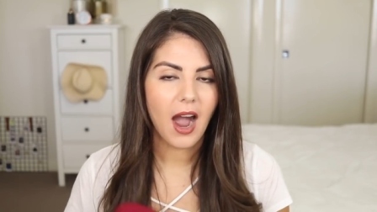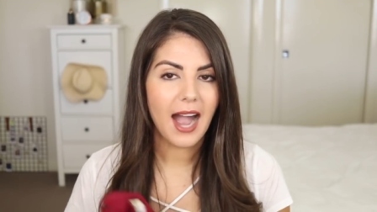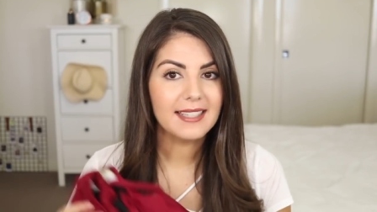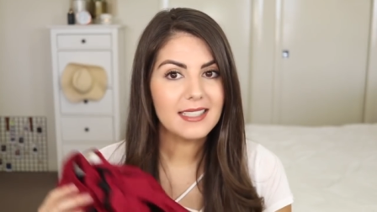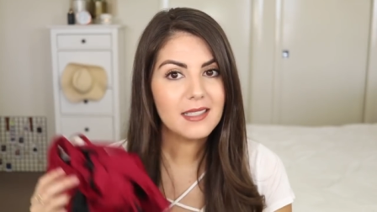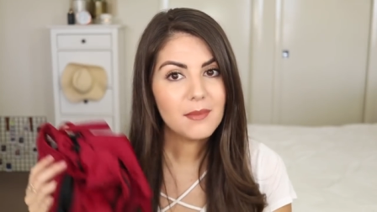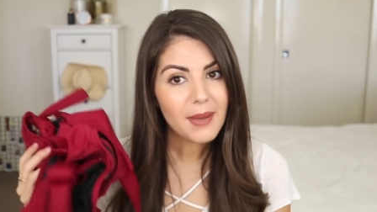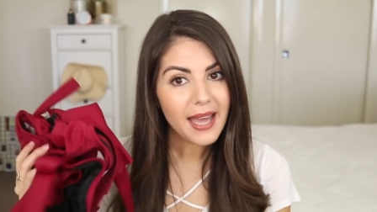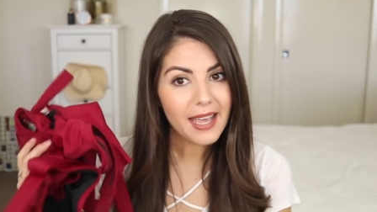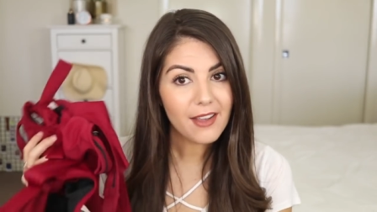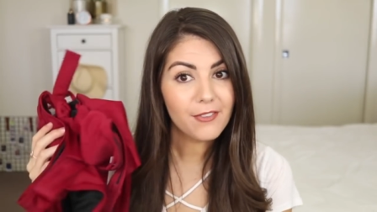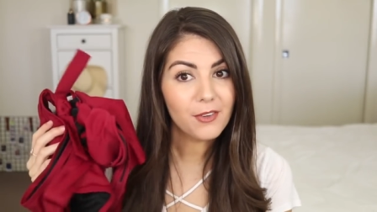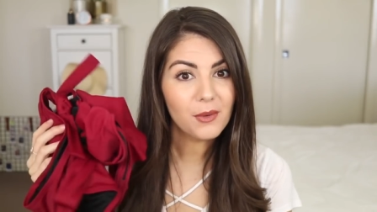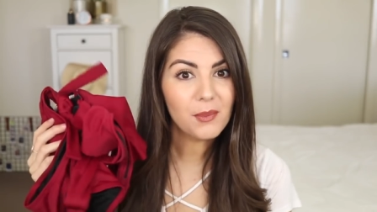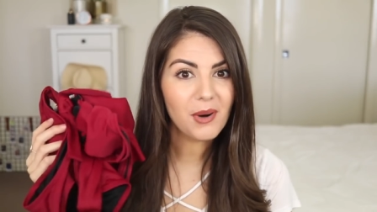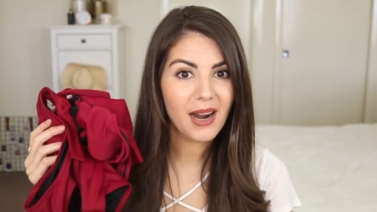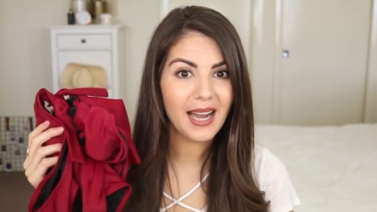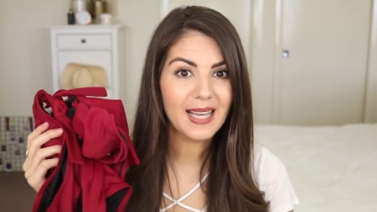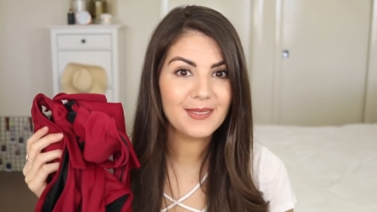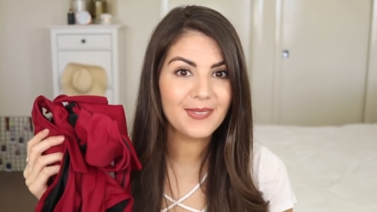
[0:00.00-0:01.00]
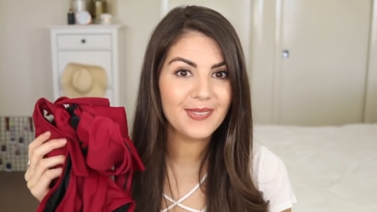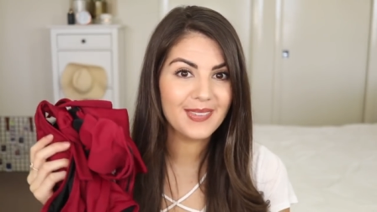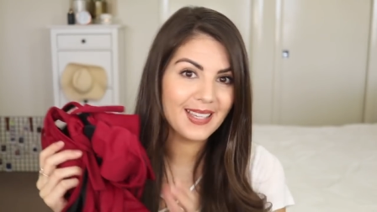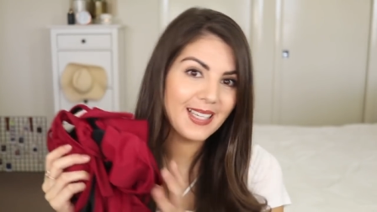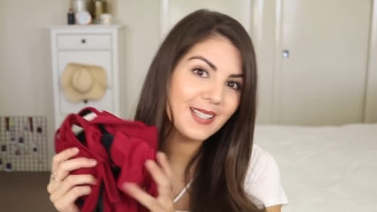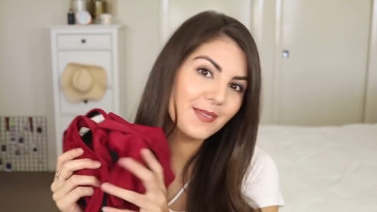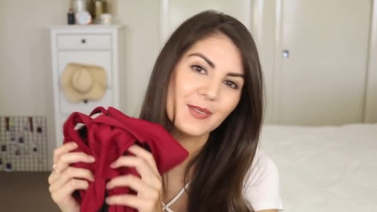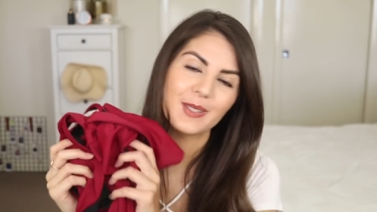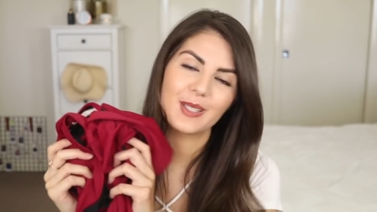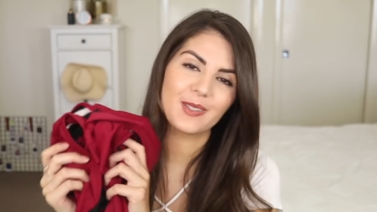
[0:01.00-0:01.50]
I didn't pay full price for
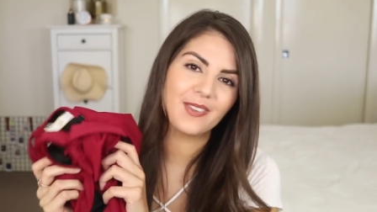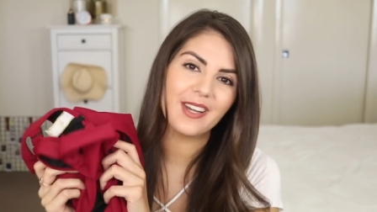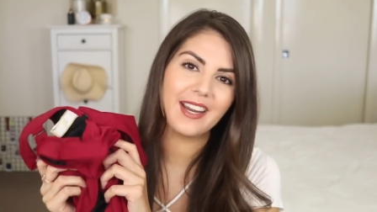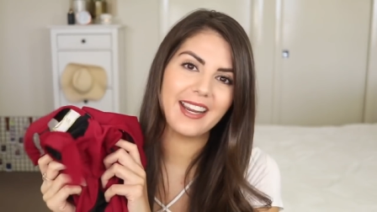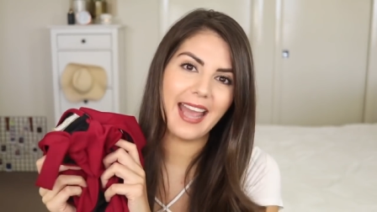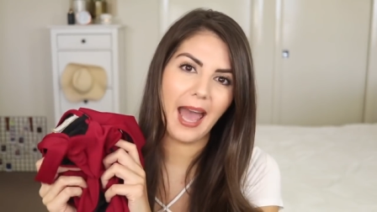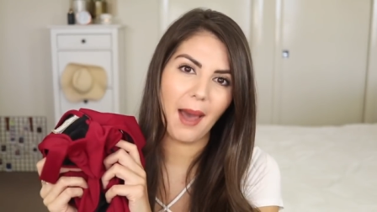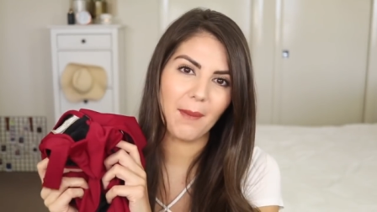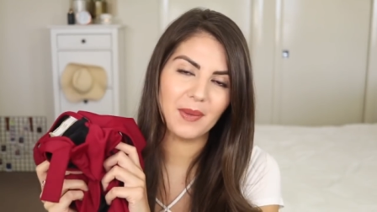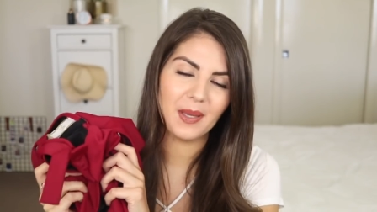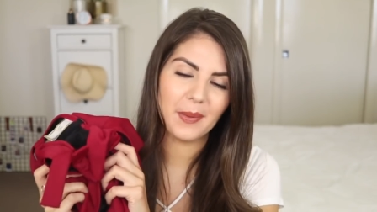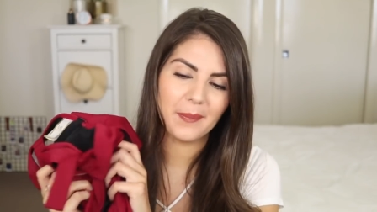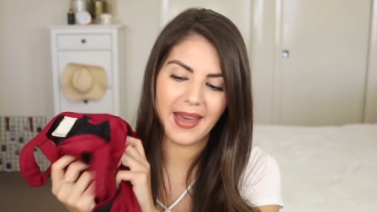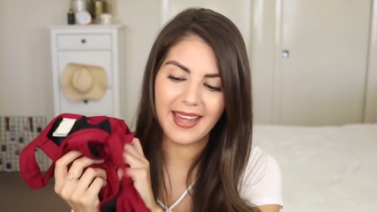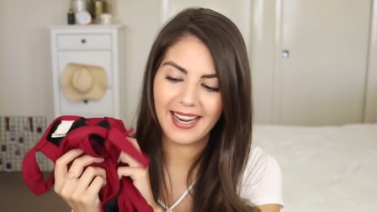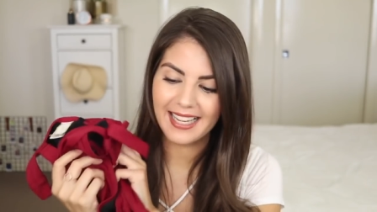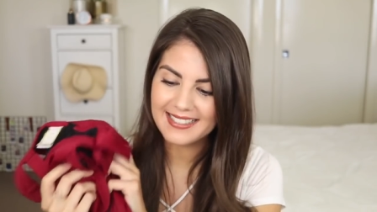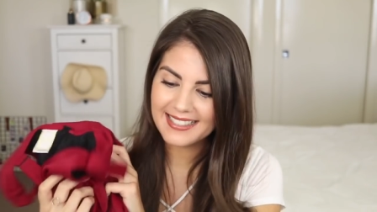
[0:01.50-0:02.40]
these, which I was very happy about.